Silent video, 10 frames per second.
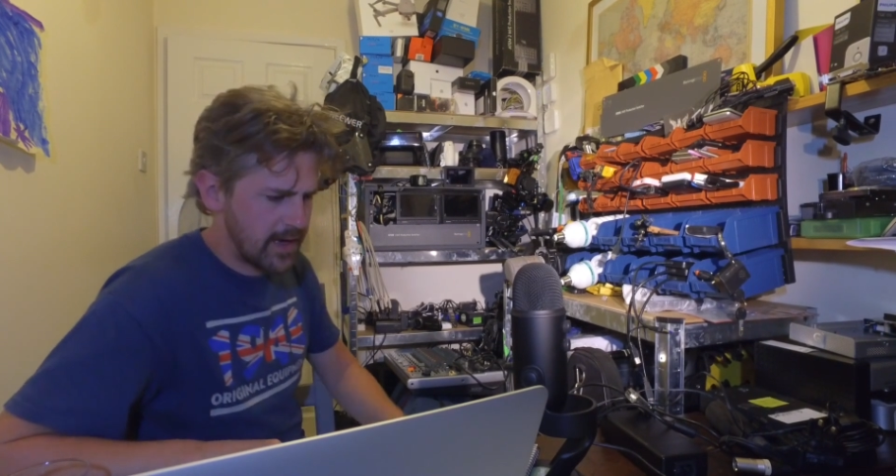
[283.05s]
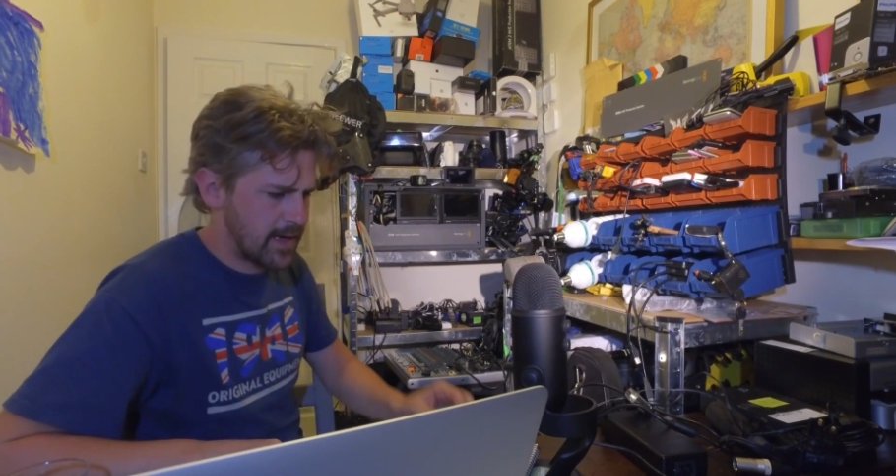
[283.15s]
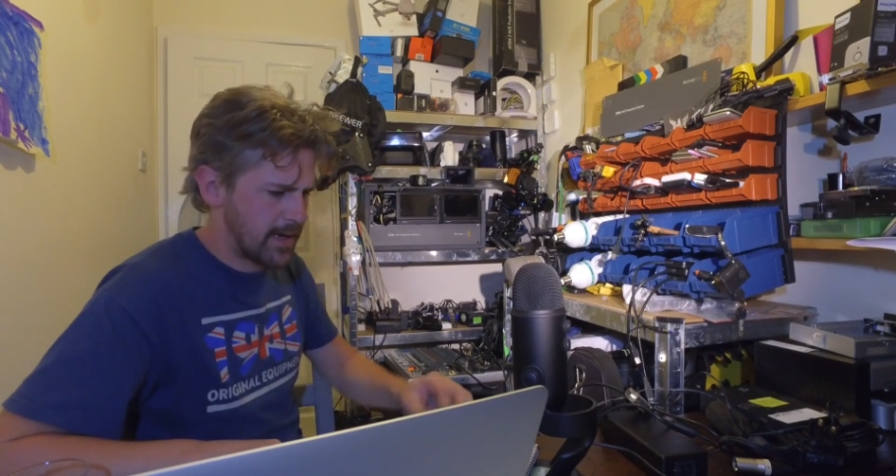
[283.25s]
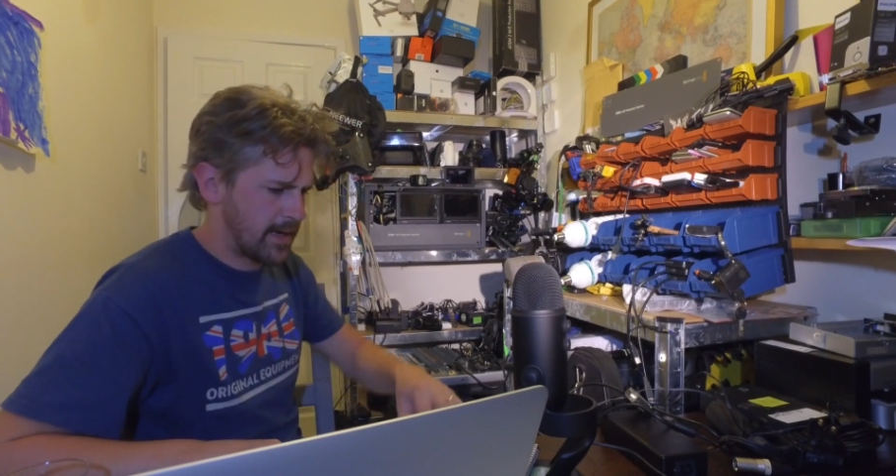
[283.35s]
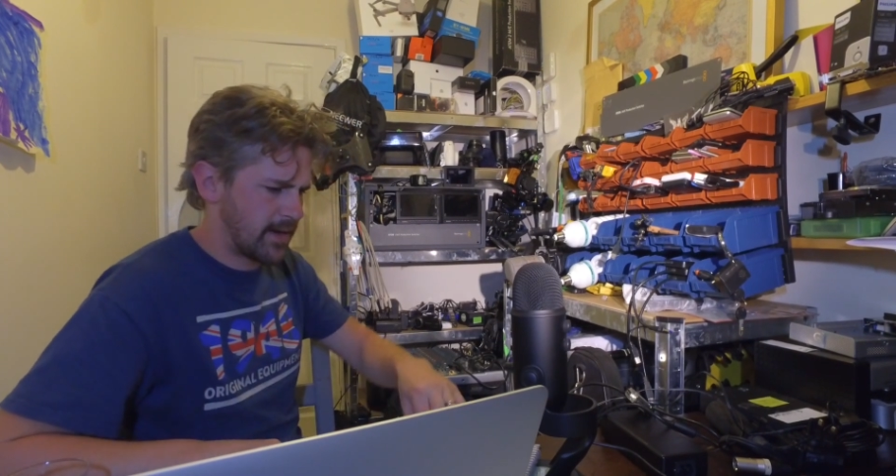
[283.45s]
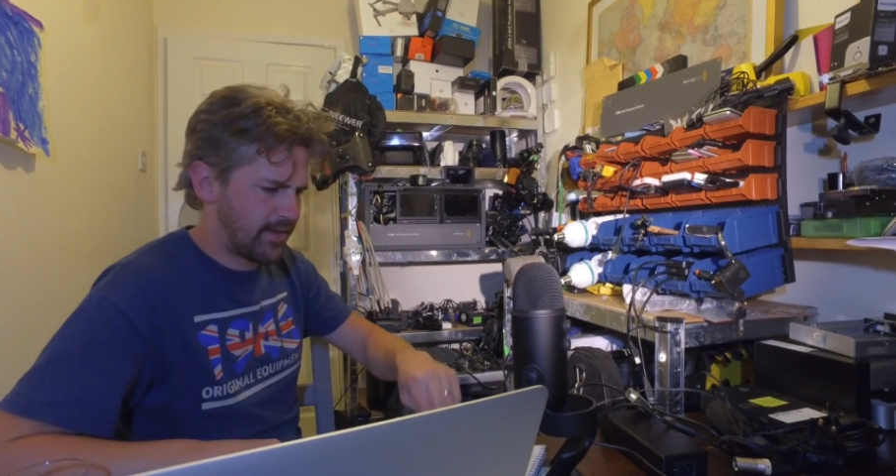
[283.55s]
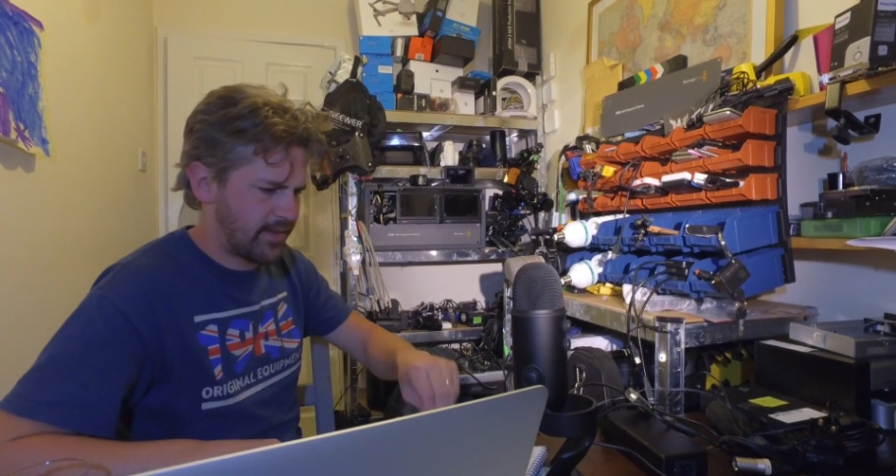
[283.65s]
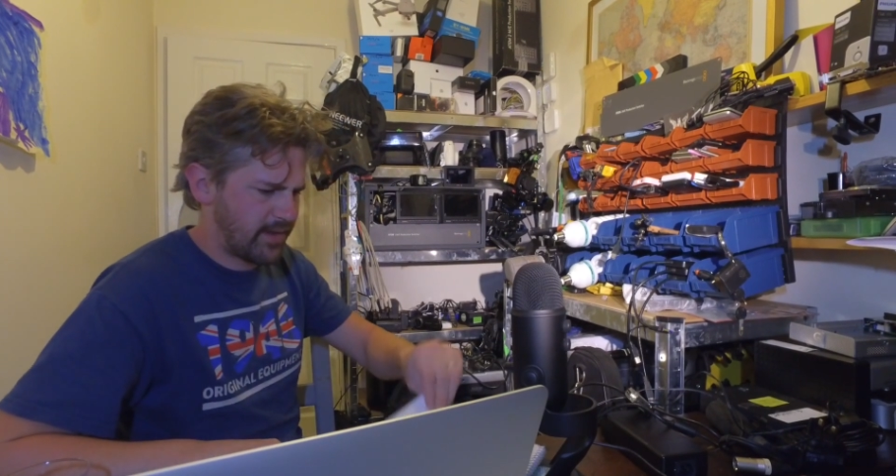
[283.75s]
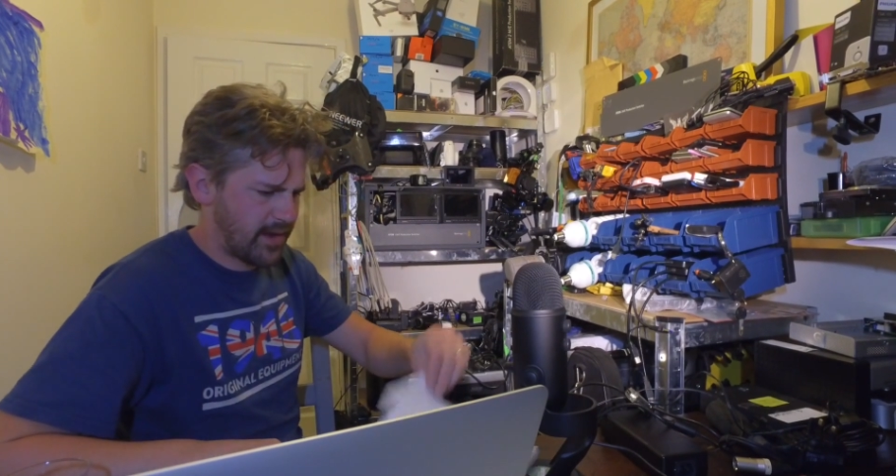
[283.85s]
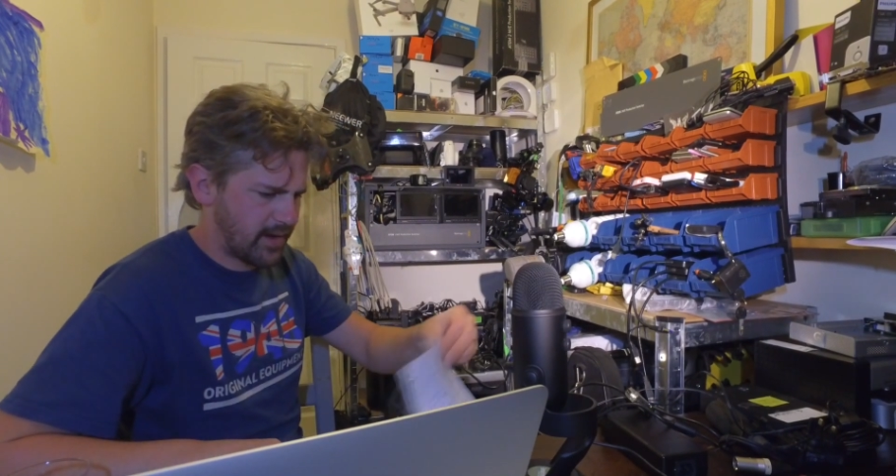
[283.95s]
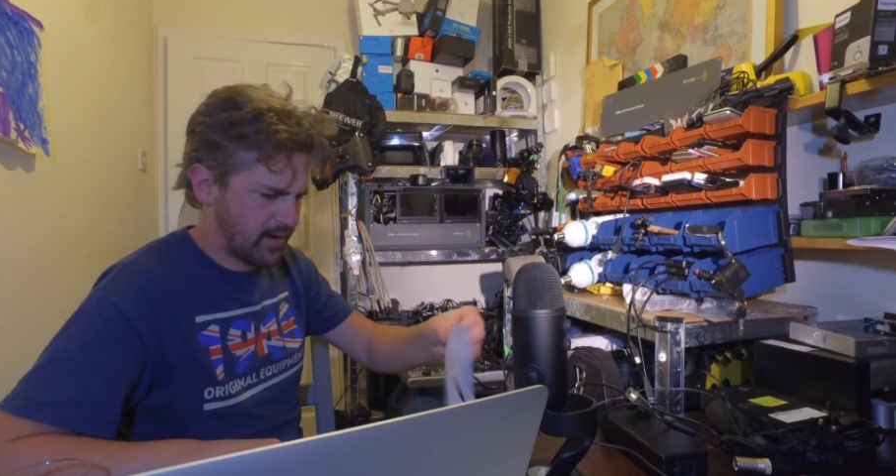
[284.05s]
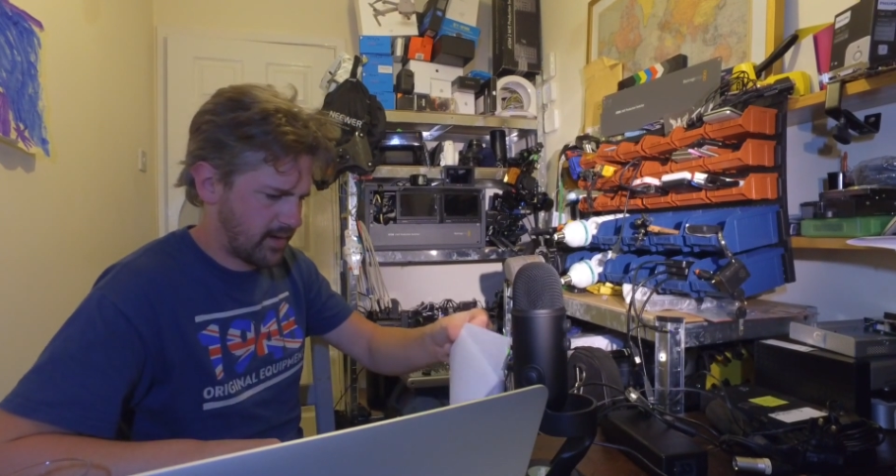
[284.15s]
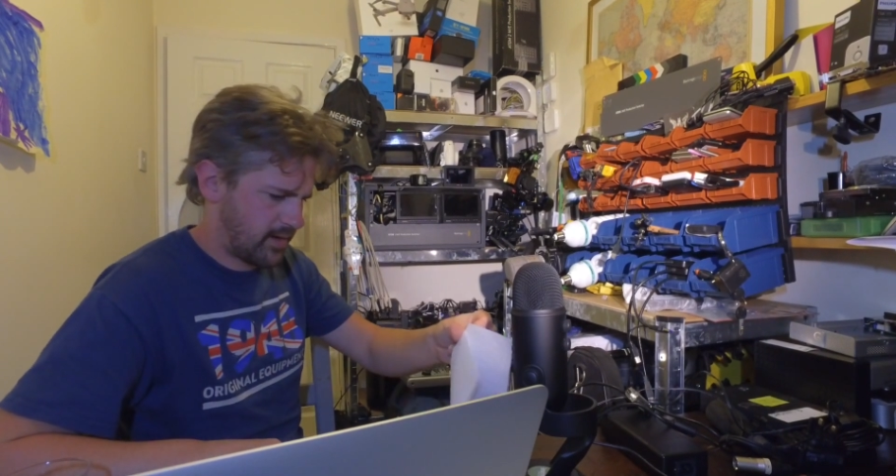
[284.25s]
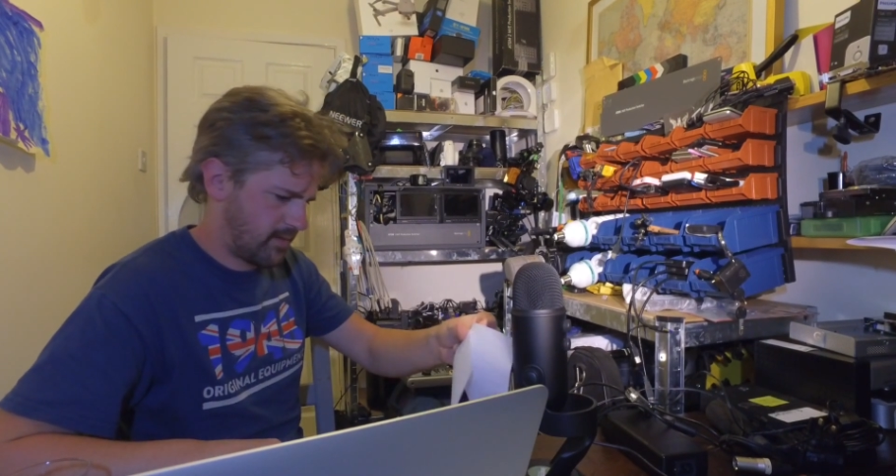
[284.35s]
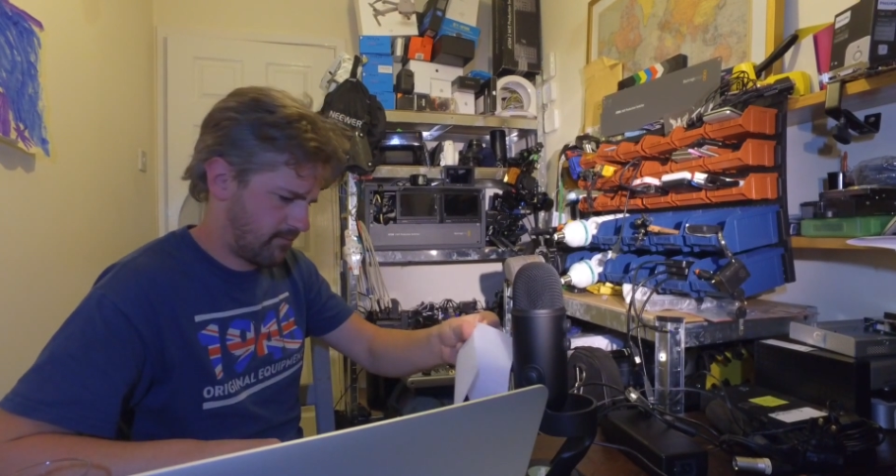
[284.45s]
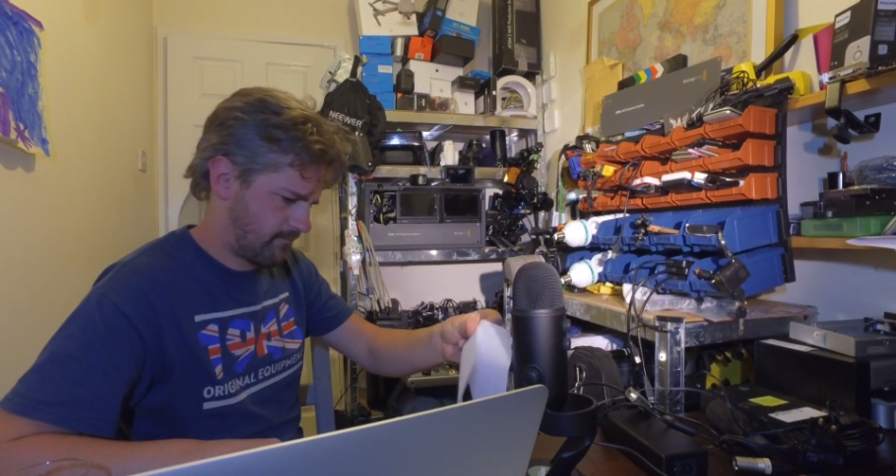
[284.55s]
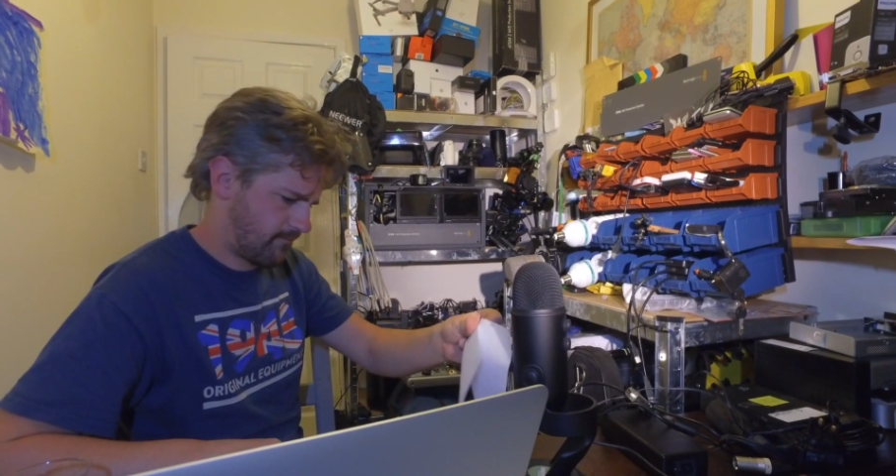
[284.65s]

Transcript: I think